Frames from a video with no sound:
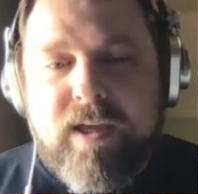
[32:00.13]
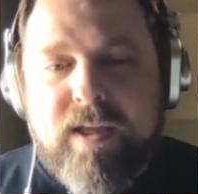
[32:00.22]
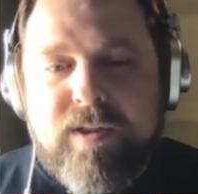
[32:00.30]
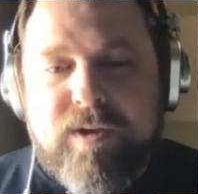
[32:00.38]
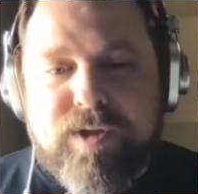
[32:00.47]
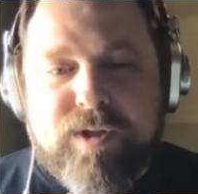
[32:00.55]

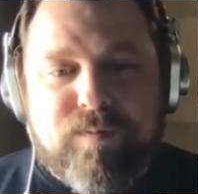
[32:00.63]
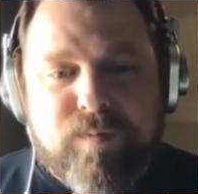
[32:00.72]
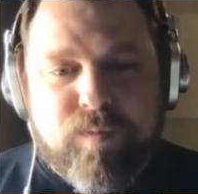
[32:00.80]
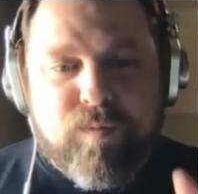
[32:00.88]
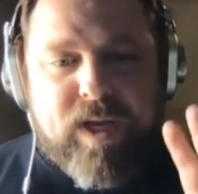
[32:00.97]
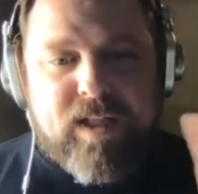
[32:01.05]
there's a
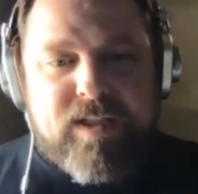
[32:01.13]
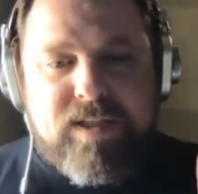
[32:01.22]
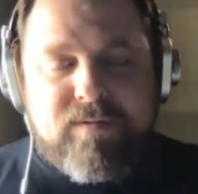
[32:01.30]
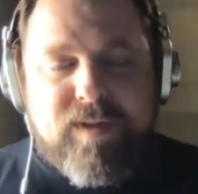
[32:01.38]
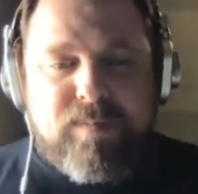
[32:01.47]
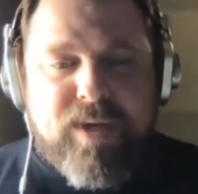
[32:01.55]

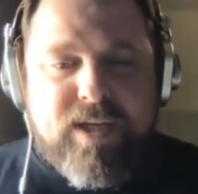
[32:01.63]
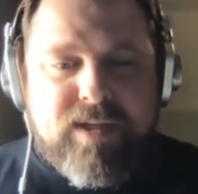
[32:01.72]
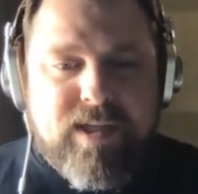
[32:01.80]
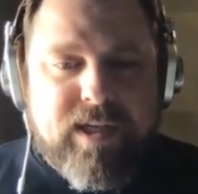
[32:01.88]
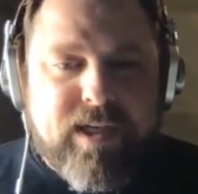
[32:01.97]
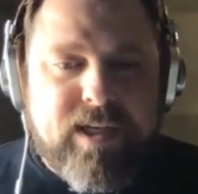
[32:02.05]
relatively
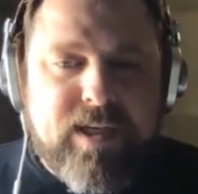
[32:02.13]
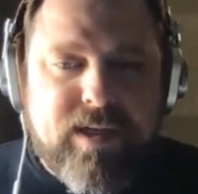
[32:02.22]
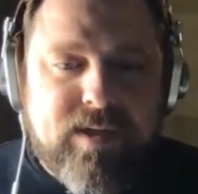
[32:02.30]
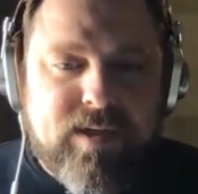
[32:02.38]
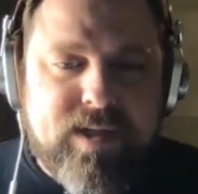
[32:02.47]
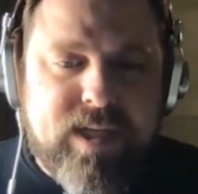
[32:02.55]
basic
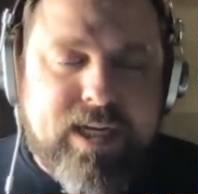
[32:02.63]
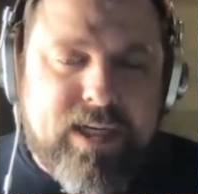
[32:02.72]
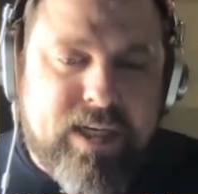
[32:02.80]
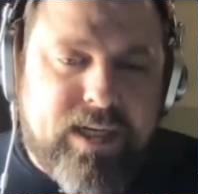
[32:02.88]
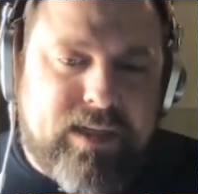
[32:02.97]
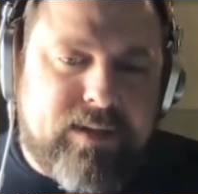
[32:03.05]
set
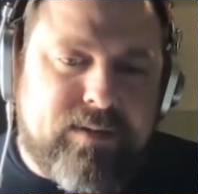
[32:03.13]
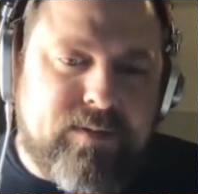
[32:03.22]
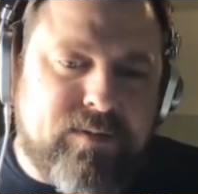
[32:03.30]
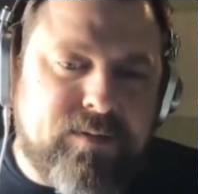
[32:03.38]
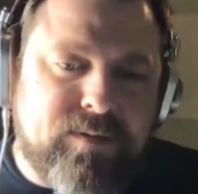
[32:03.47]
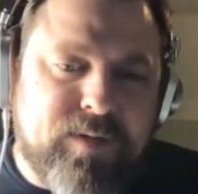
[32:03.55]

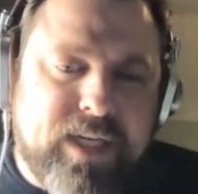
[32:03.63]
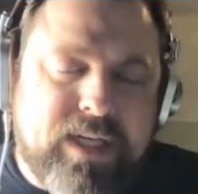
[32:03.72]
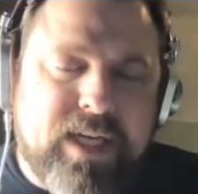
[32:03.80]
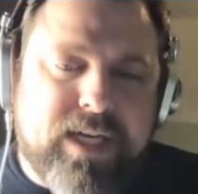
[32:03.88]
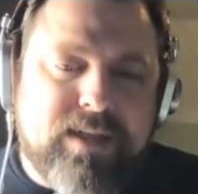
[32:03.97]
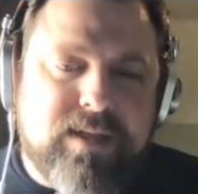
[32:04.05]
of
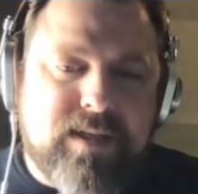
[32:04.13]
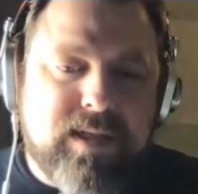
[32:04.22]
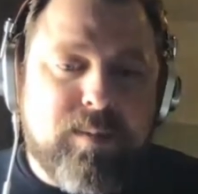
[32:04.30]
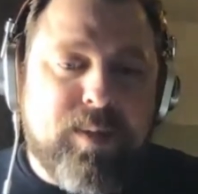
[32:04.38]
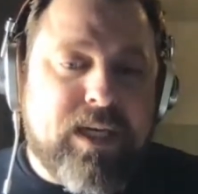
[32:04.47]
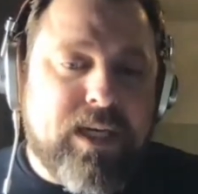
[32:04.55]
indexes at
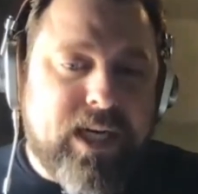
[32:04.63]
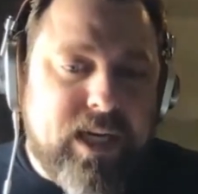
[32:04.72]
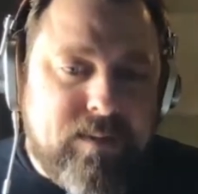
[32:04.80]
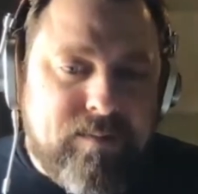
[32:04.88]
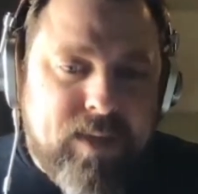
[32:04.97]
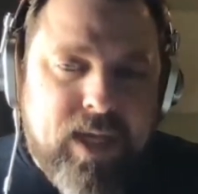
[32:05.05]
the
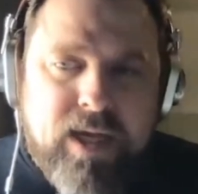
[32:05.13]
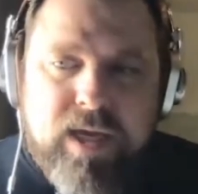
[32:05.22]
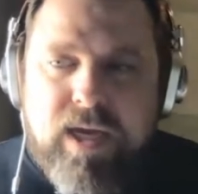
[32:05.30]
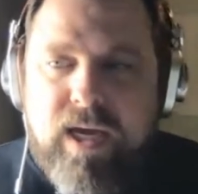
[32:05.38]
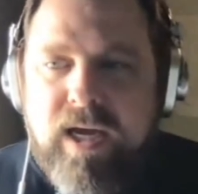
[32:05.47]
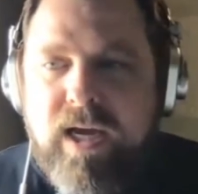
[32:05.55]
beginning,
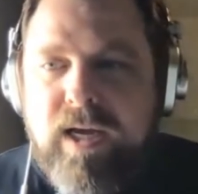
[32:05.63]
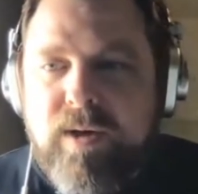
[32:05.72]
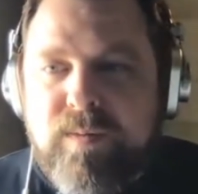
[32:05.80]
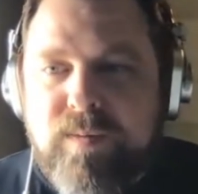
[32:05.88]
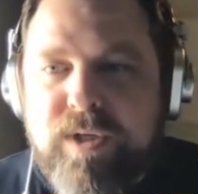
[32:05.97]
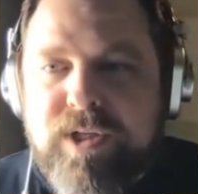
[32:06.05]

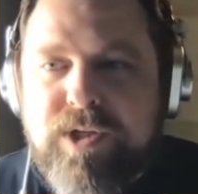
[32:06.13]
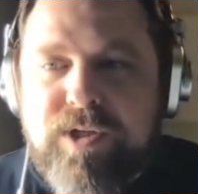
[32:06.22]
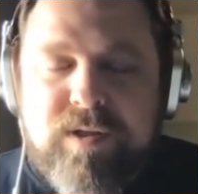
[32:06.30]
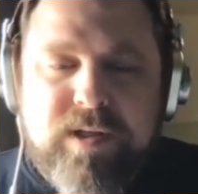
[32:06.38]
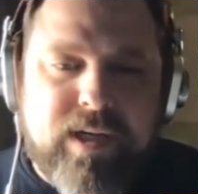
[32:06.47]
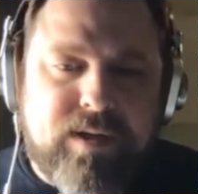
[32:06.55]
uh,
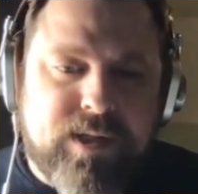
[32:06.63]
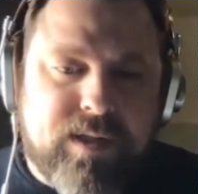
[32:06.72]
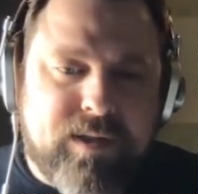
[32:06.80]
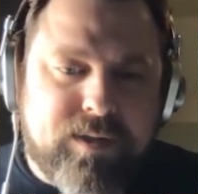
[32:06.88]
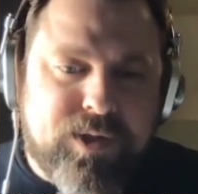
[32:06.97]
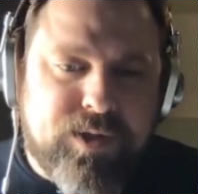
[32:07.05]
which tells a
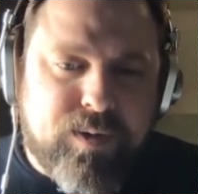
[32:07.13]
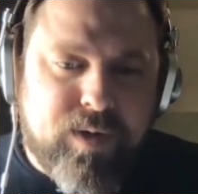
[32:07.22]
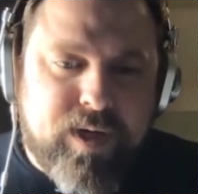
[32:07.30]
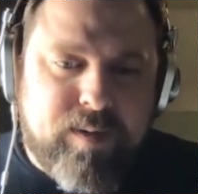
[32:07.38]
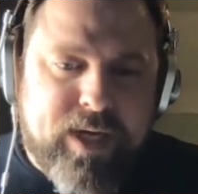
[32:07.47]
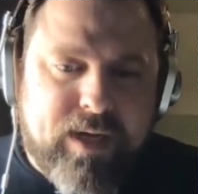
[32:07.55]
little
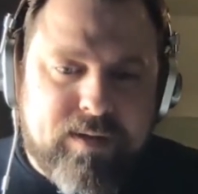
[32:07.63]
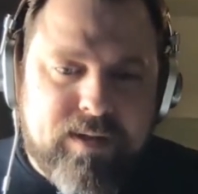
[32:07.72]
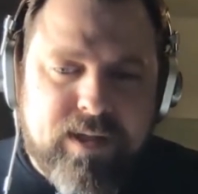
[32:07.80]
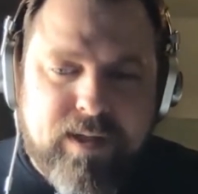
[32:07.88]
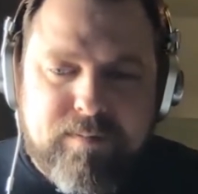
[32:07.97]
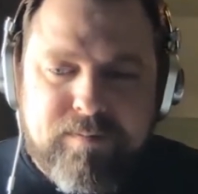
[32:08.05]
story
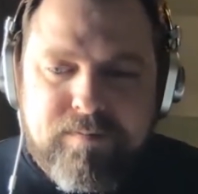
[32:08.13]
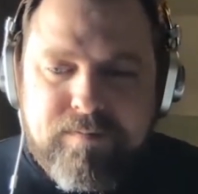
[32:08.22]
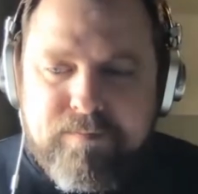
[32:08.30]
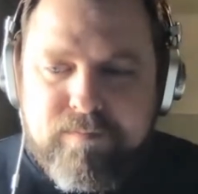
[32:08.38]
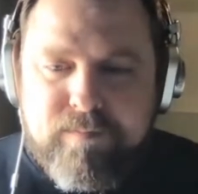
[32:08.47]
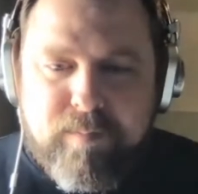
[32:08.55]
about um,
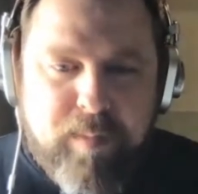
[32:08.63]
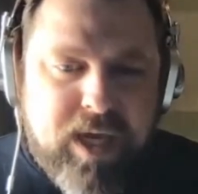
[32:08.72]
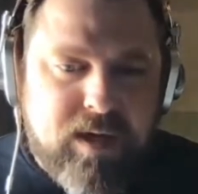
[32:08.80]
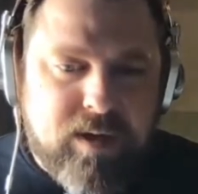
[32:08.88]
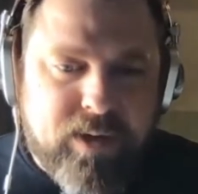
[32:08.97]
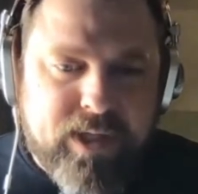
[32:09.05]

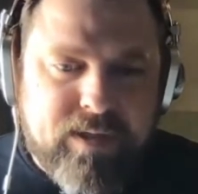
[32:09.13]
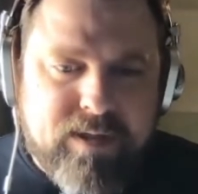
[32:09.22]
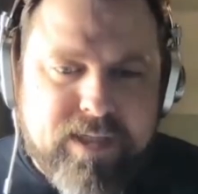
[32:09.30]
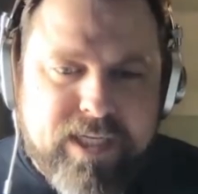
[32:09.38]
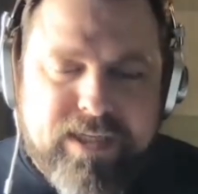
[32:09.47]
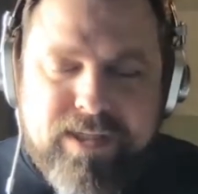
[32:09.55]
me going to
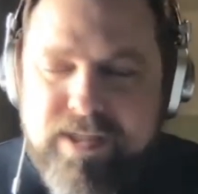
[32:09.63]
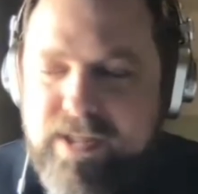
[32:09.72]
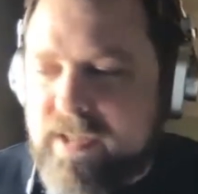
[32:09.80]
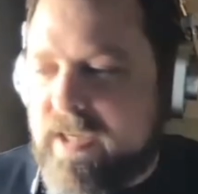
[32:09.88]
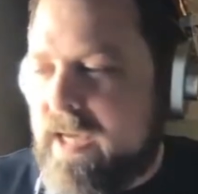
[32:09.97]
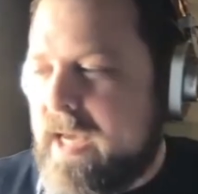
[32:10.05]
the
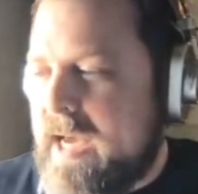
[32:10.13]
dentist.